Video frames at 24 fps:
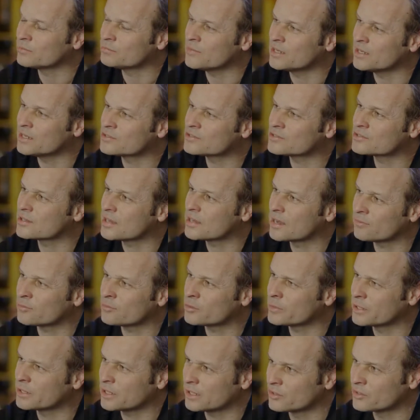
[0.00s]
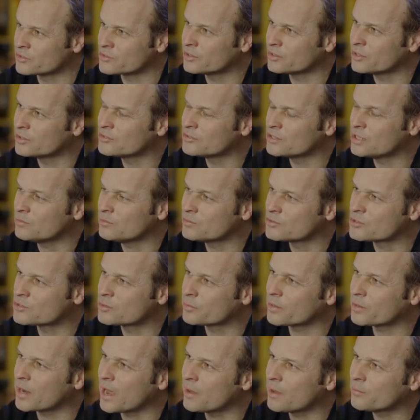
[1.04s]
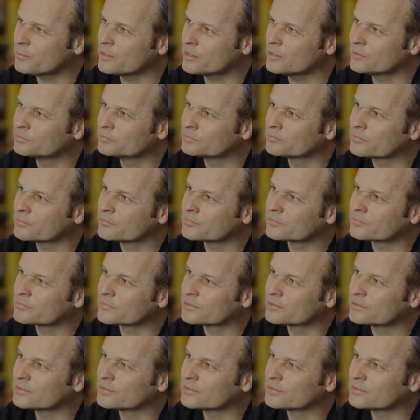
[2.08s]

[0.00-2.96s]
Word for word: it makes everybody else on the team super happy. Hmm.